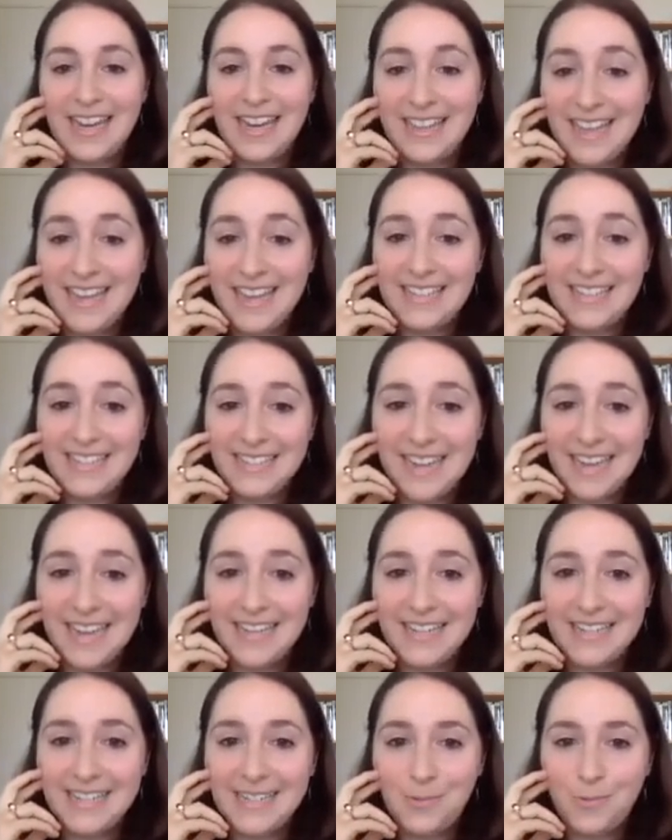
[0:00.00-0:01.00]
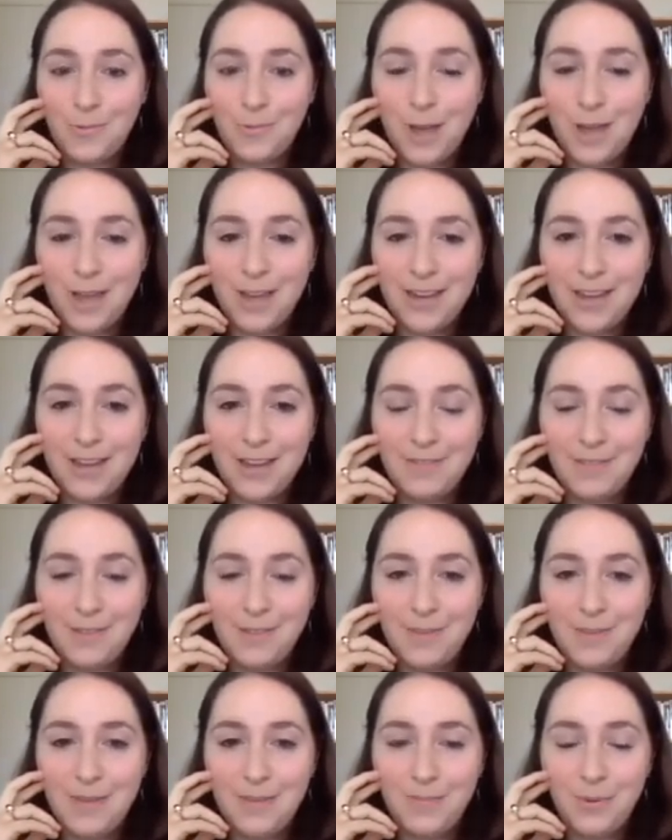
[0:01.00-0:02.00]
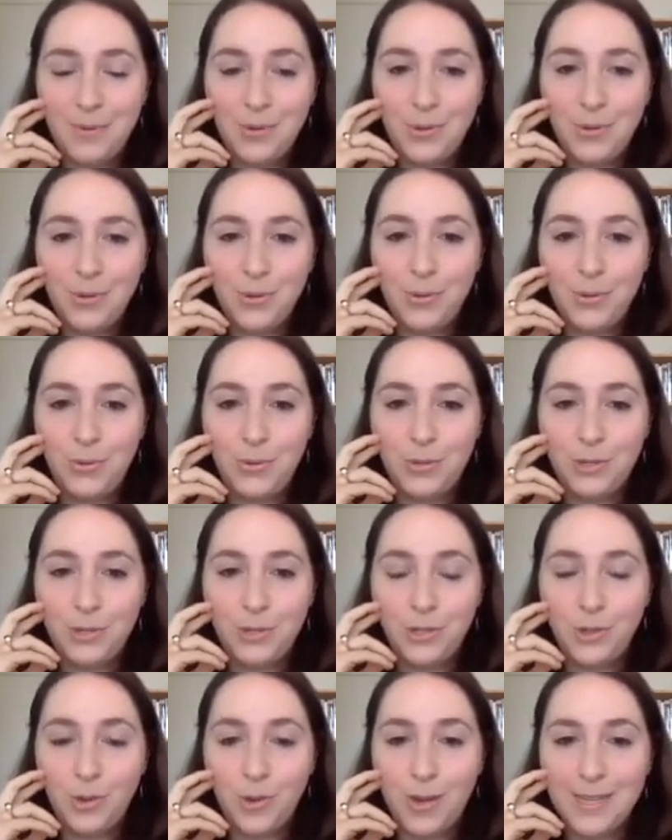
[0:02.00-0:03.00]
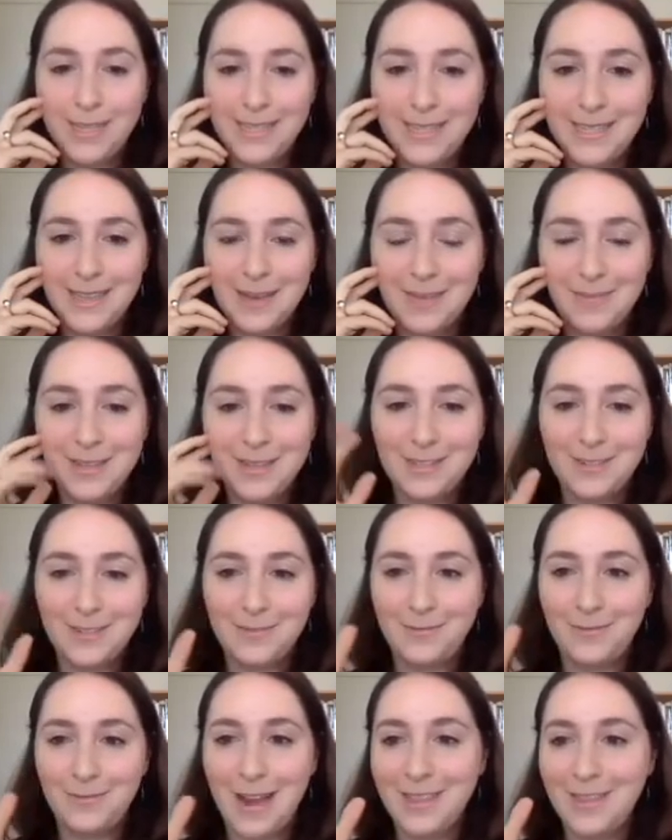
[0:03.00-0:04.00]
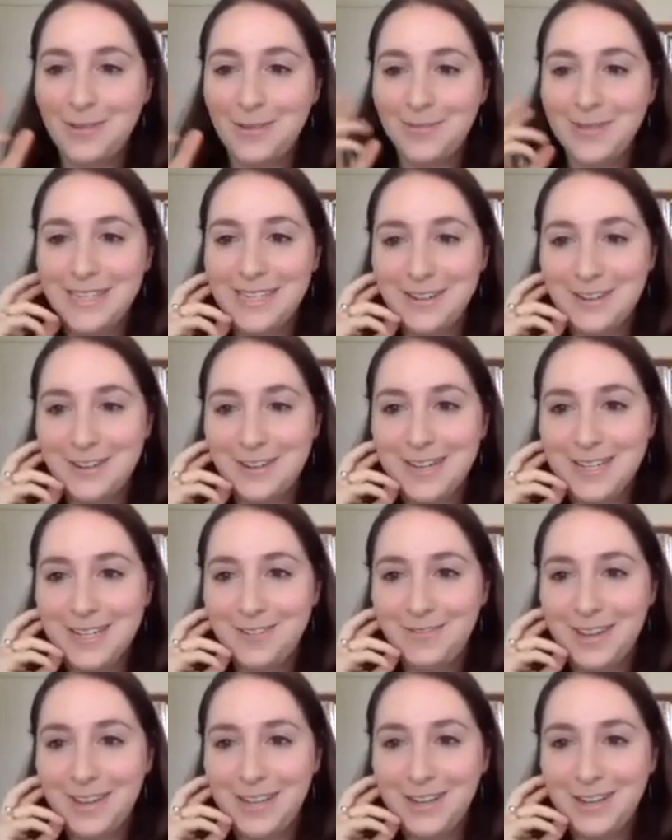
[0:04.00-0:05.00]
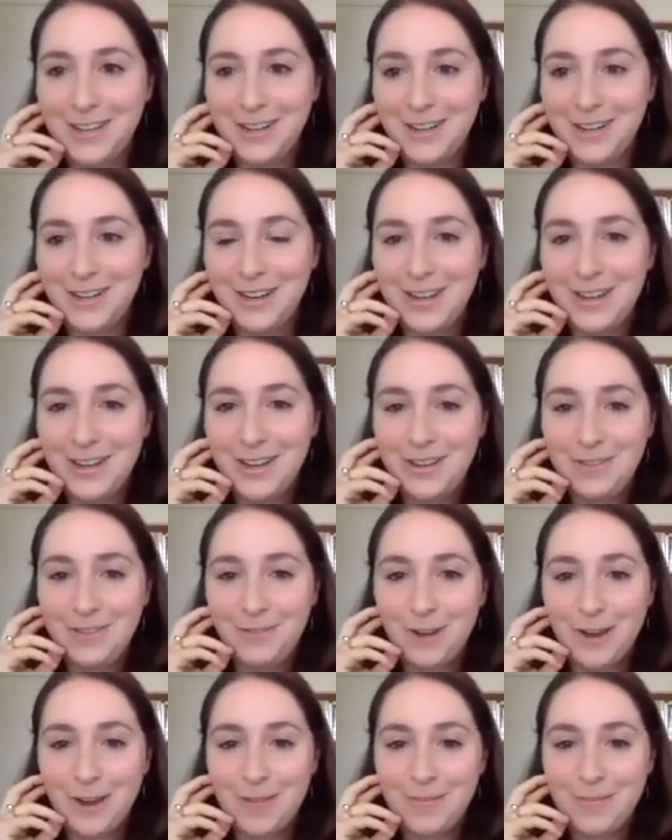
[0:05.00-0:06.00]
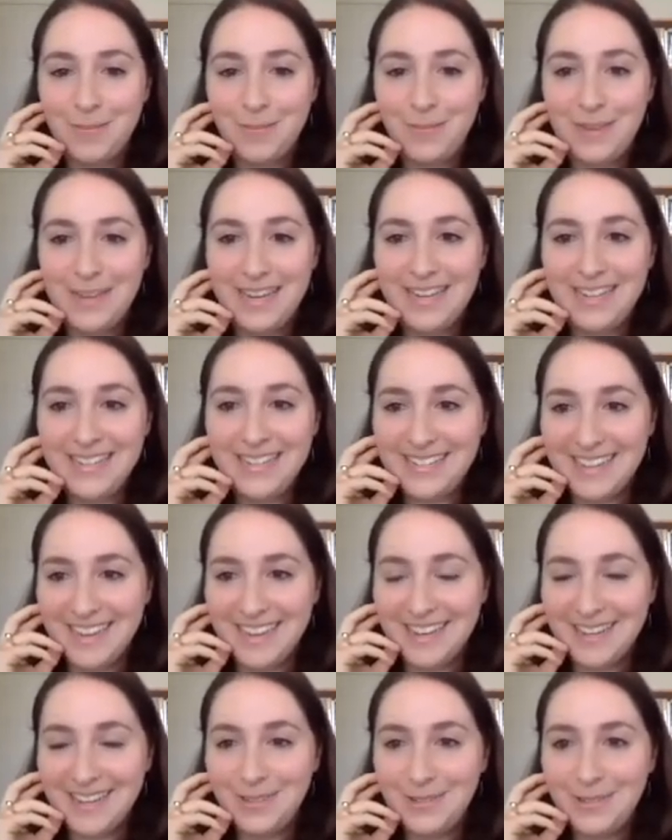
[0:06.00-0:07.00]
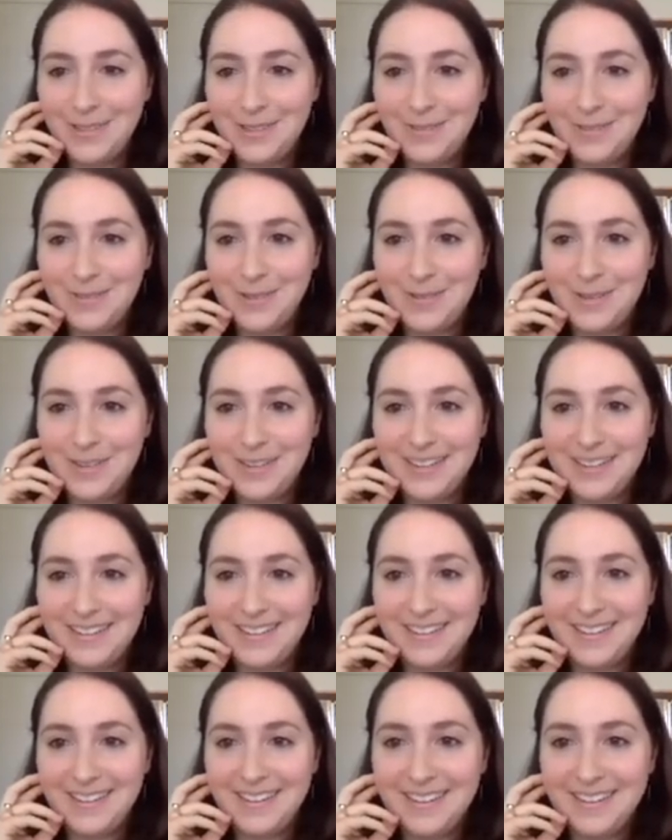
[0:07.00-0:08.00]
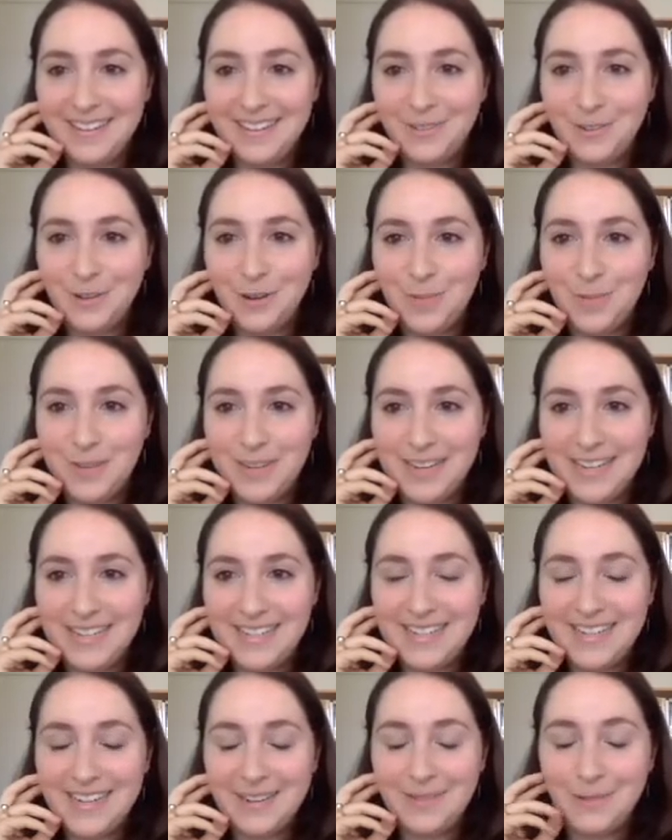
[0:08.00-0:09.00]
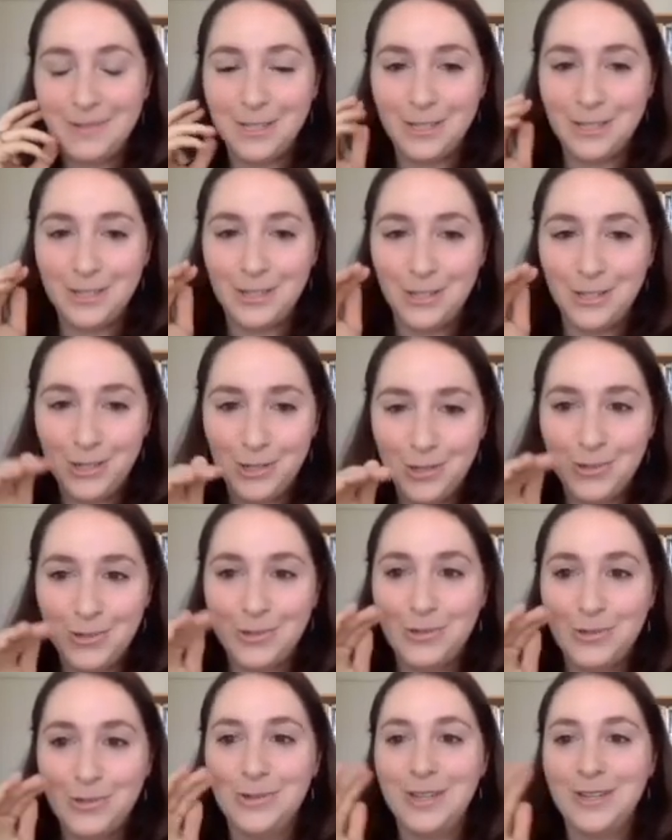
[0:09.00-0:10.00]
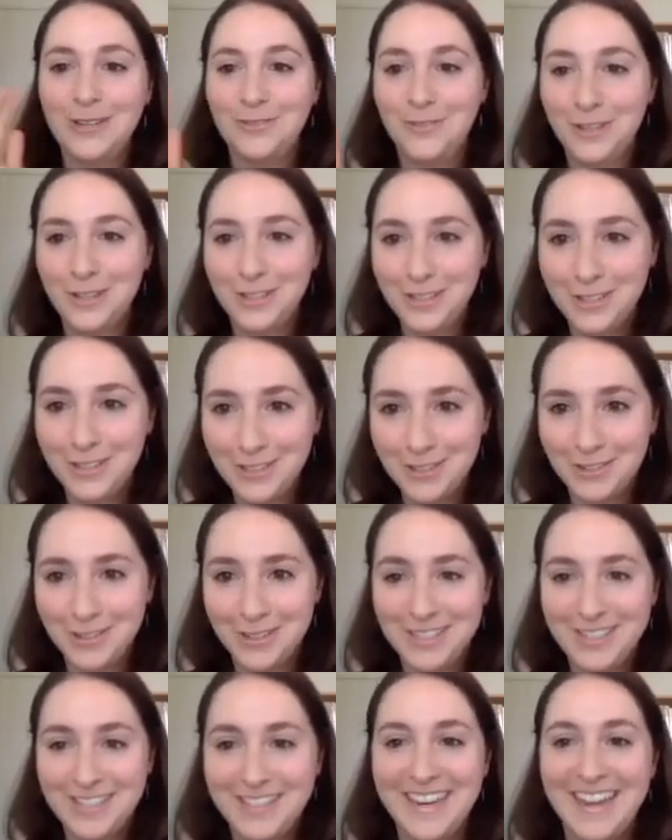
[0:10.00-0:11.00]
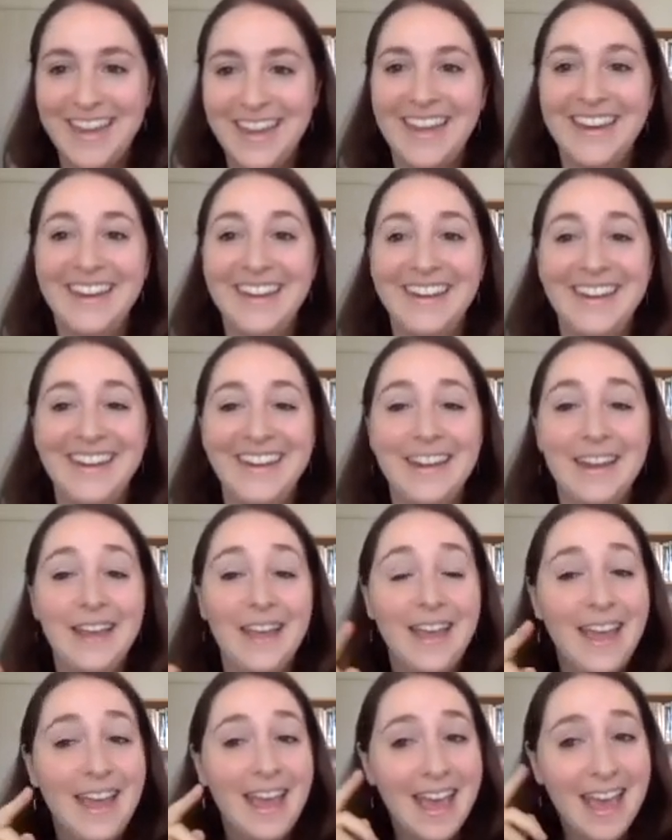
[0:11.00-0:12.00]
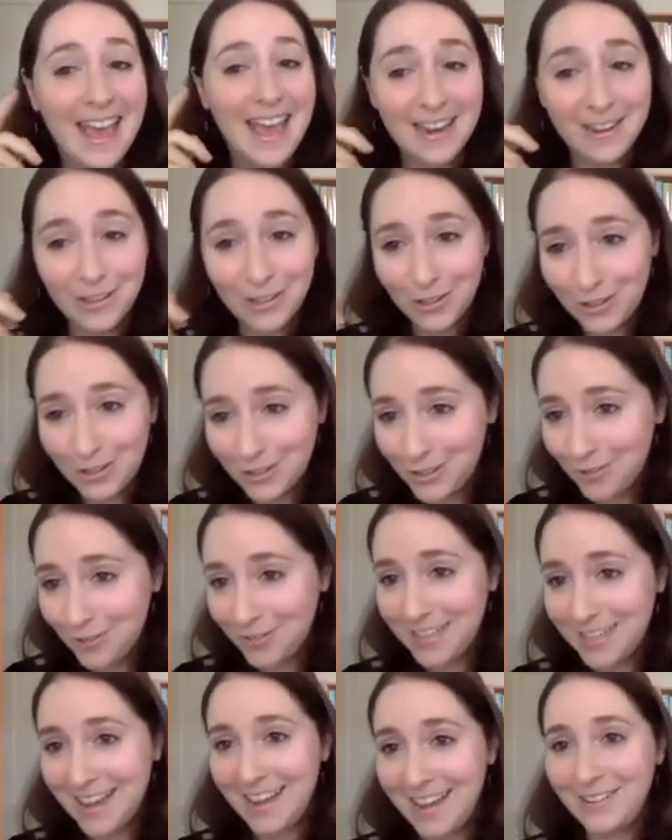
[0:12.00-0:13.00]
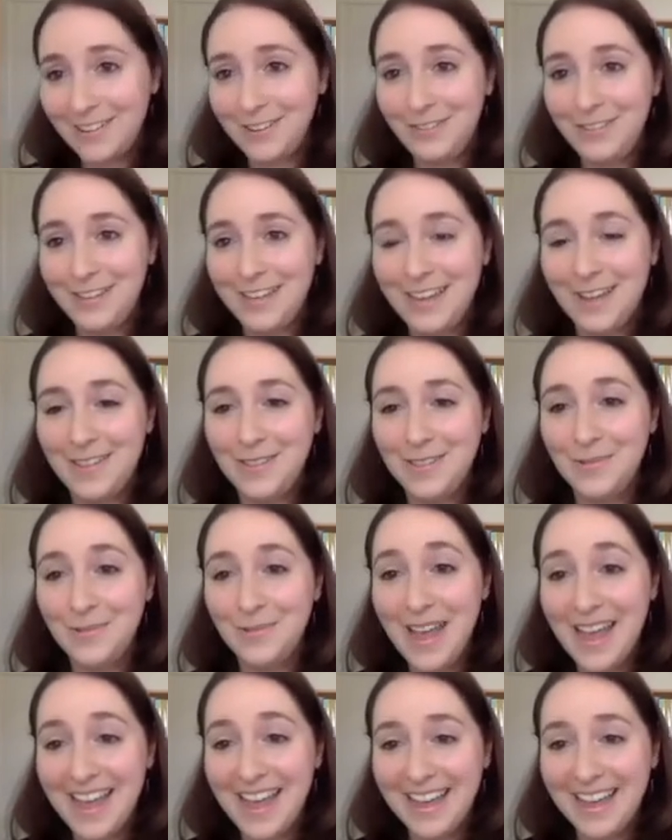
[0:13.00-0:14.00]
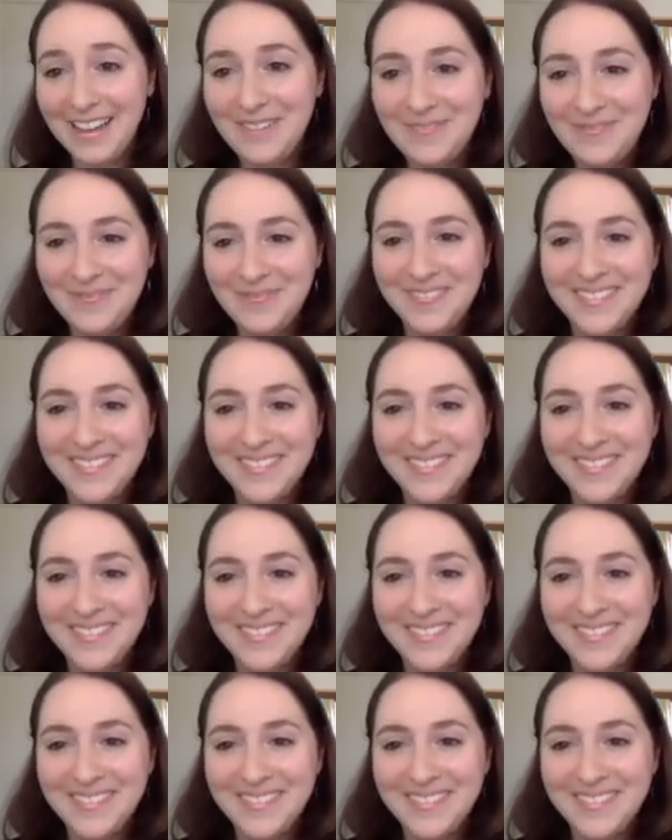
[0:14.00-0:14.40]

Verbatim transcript: And in the 1890s, one of the people who joins them, this rather mysterious figure from India, who seemed to be a, uh, grew up in India, was a Jew, converts to Christianity, and learns photography on the way,